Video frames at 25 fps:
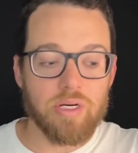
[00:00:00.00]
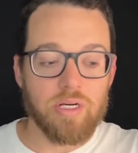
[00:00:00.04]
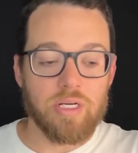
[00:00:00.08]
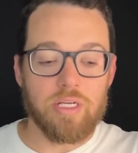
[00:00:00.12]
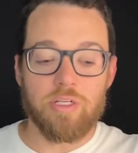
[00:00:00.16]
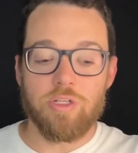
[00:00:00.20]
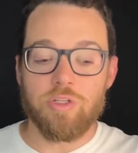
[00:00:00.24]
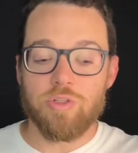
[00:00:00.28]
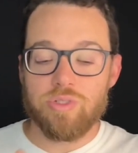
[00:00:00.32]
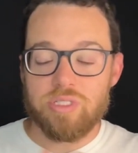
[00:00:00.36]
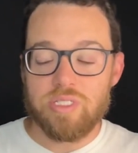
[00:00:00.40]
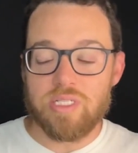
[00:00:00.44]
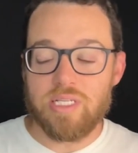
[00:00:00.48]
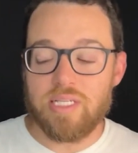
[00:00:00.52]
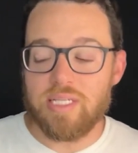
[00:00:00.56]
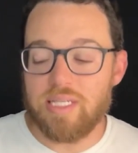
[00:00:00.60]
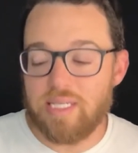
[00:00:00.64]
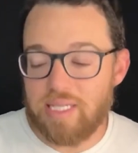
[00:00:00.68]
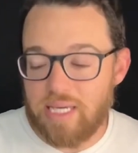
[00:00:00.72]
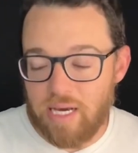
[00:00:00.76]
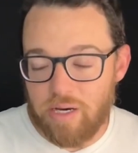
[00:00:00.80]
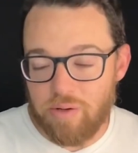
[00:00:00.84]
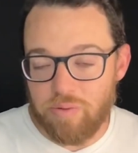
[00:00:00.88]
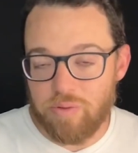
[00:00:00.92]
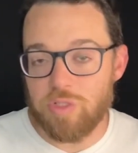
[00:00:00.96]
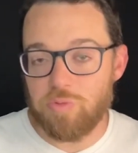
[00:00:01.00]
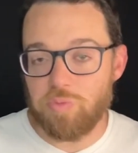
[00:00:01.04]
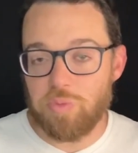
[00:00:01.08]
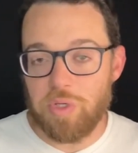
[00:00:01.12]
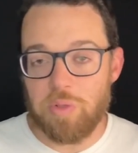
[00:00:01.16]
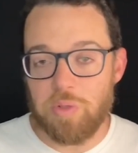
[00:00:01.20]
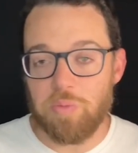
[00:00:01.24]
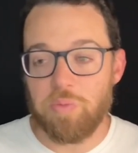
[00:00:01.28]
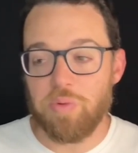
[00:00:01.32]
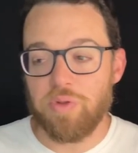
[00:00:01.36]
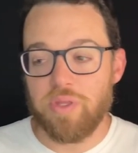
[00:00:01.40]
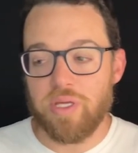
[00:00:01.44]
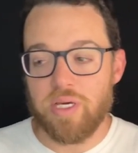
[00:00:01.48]
And you'll see countless
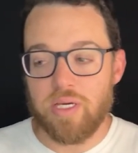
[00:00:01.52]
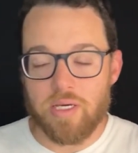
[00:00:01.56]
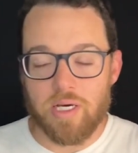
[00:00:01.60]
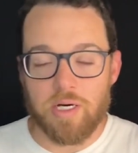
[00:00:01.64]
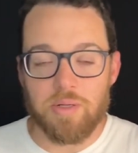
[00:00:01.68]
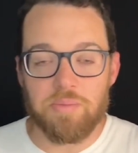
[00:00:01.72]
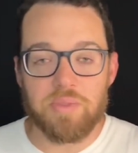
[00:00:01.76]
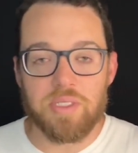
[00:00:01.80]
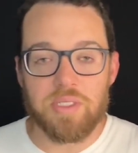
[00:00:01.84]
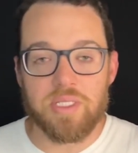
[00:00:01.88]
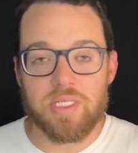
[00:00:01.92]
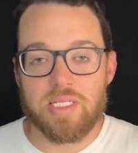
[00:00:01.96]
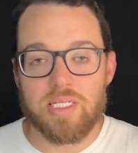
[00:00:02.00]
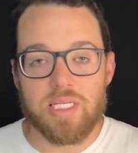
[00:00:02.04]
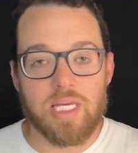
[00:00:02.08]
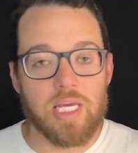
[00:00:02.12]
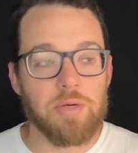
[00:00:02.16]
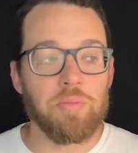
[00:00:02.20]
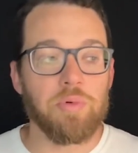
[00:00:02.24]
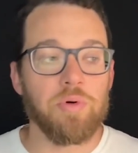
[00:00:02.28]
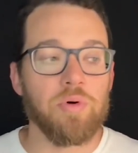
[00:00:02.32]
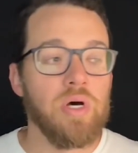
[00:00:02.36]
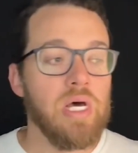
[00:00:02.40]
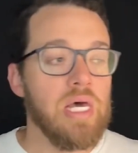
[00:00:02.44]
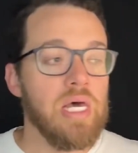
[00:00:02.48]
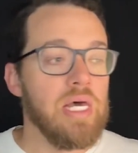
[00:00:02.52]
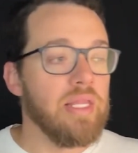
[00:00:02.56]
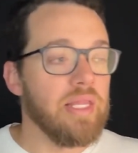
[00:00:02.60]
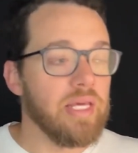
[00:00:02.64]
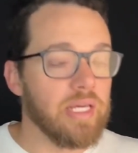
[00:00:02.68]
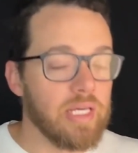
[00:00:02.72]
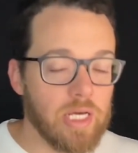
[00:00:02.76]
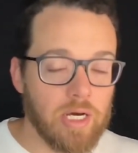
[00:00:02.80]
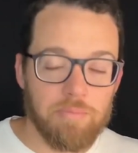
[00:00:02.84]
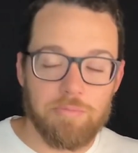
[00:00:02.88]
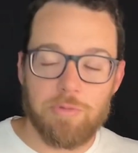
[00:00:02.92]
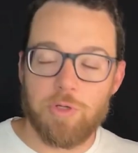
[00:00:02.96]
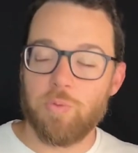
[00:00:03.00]
people that come to the table, that
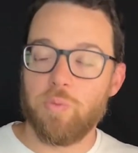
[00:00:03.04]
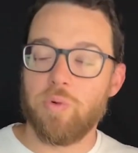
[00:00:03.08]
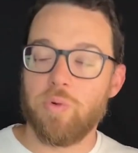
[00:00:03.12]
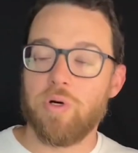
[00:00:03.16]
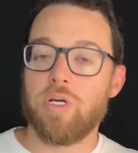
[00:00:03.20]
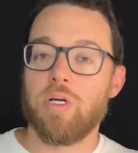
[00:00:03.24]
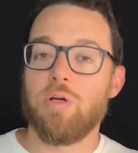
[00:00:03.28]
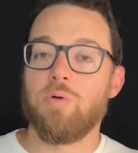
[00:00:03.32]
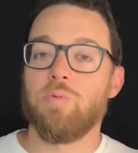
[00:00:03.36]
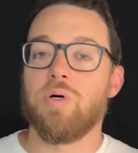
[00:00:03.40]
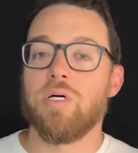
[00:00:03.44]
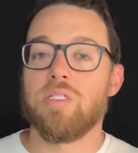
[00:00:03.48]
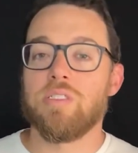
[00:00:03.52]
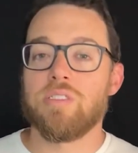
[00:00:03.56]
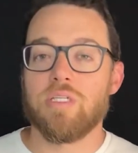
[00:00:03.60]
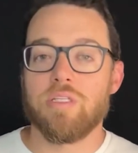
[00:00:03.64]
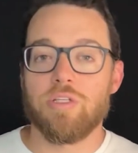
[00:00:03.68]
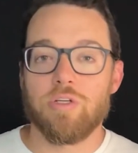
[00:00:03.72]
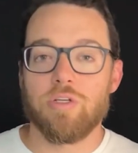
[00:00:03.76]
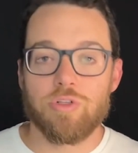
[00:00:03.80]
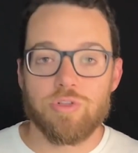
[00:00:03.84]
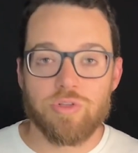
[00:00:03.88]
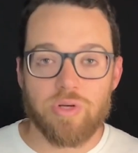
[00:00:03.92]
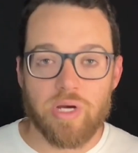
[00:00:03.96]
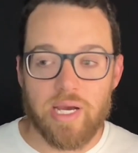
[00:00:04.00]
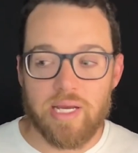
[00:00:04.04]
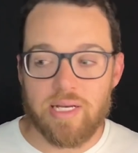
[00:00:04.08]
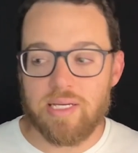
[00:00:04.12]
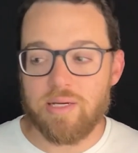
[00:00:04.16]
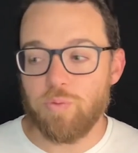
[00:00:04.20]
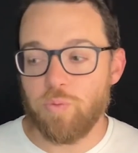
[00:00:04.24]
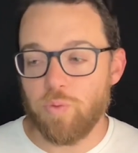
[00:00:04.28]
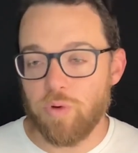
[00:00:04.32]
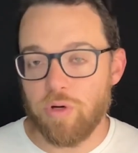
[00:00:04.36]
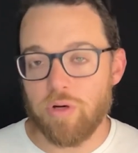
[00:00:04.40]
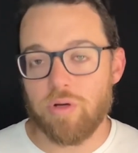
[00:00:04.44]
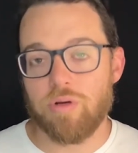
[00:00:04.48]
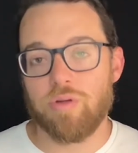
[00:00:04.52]
come to one on ones, and they're trying to
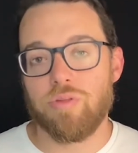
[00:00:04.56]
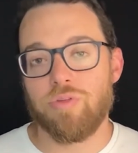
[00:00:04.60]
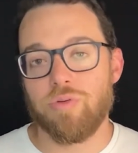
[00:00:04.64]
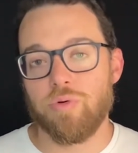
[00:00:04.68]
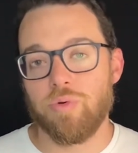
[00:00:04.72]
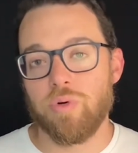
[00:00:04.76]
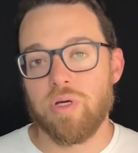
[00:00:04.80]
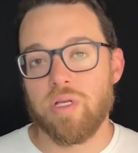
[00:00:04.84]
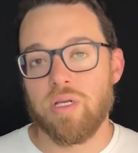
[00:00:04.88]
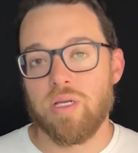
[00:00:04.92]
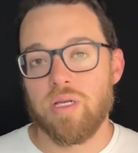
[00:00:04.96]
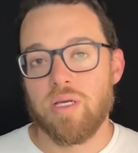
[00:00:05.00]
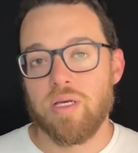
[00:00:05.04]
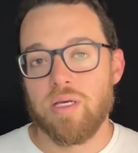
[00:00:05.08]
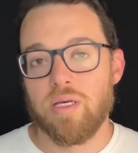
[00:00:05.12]
work through it.